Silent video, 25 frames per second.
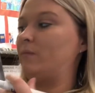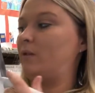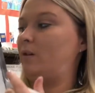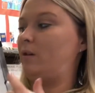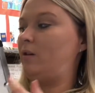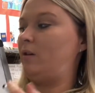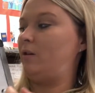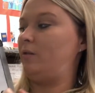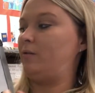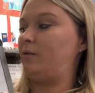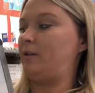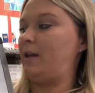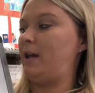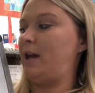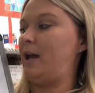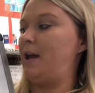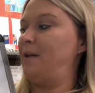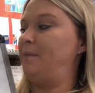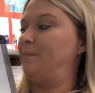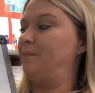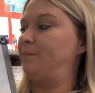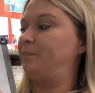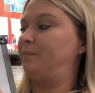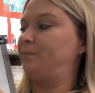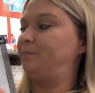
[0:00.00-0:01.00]
Okay,
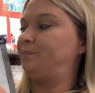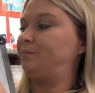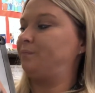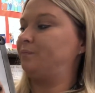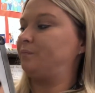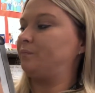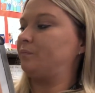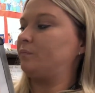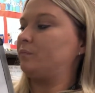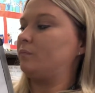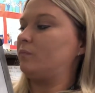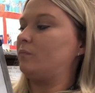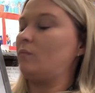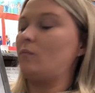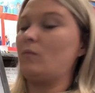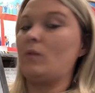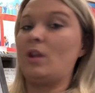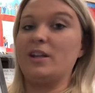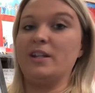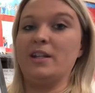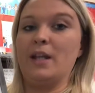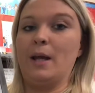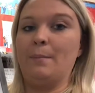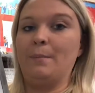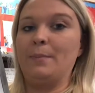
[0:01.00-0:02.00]

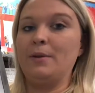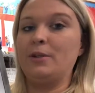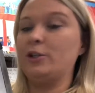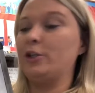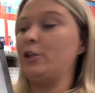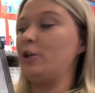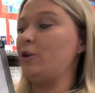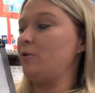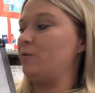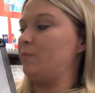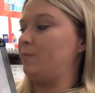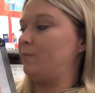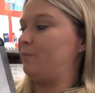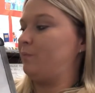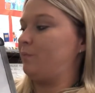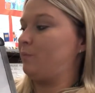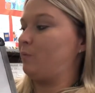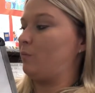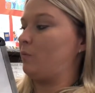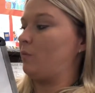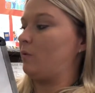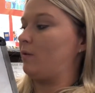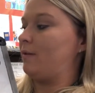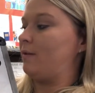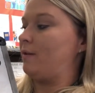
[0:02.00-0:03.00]
number 2.
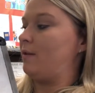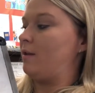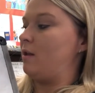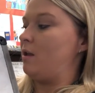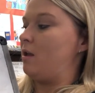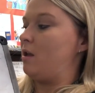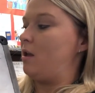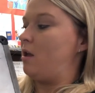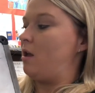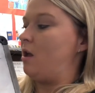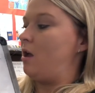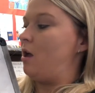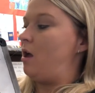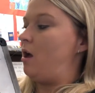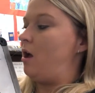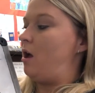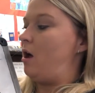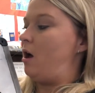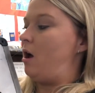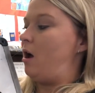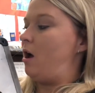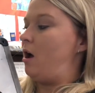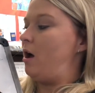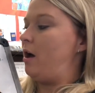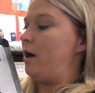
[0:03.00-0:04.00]

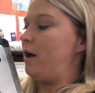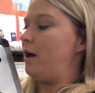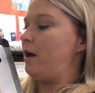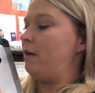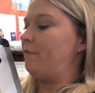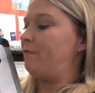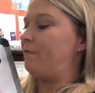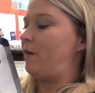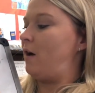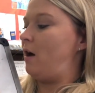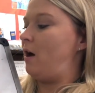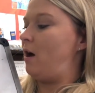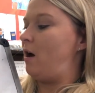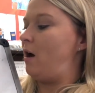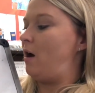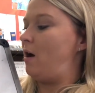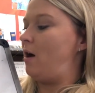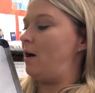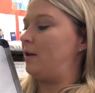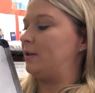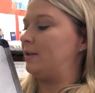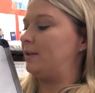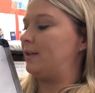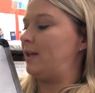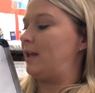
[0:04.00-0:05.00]
Half a
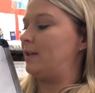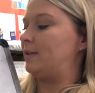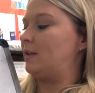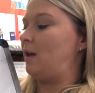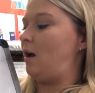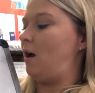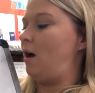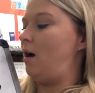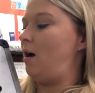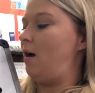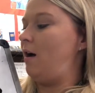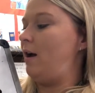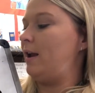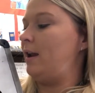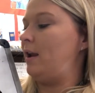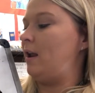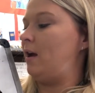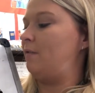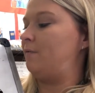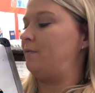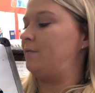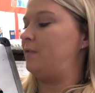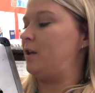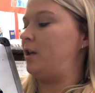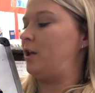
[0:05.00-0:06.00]
heart says I
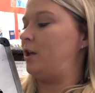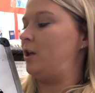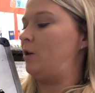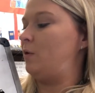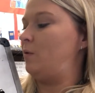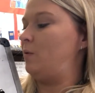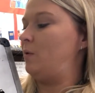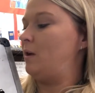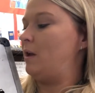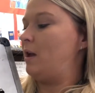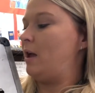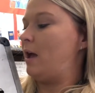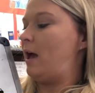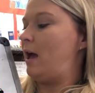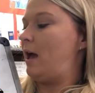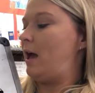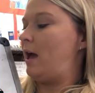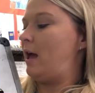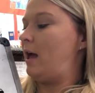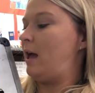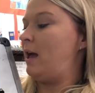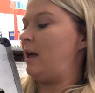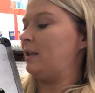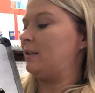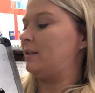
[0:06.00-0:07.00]
love you.
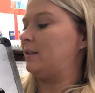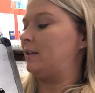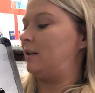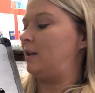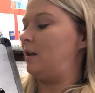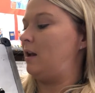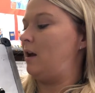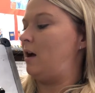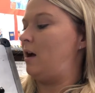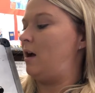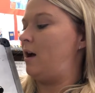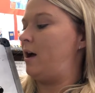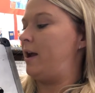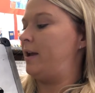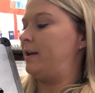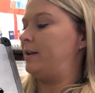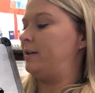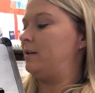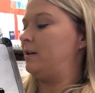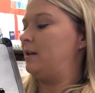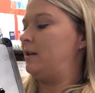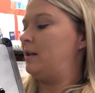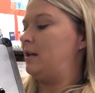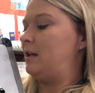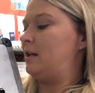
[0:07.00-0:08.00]
Add a
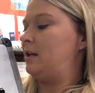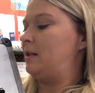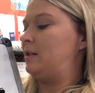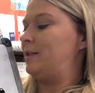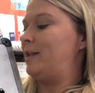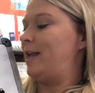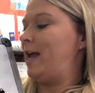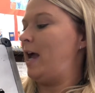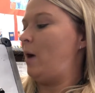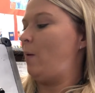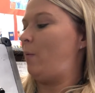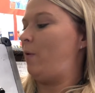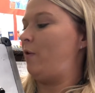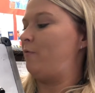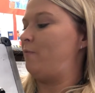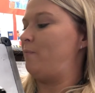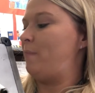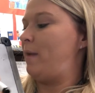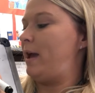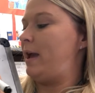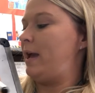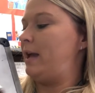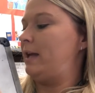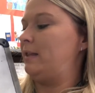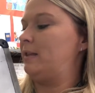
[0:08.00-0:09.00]
line. Now we've
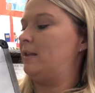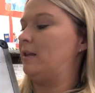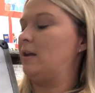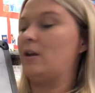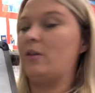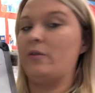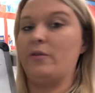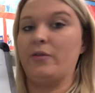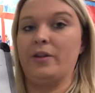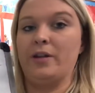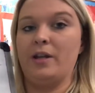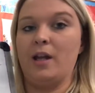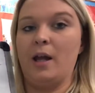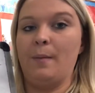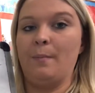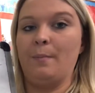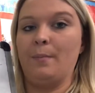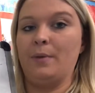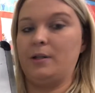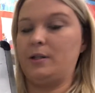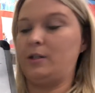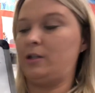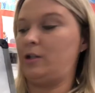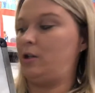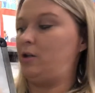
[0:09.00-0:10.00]
made the
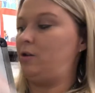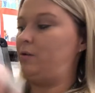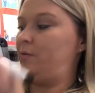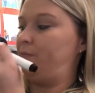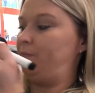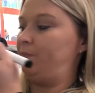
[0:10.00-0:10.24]
number 2.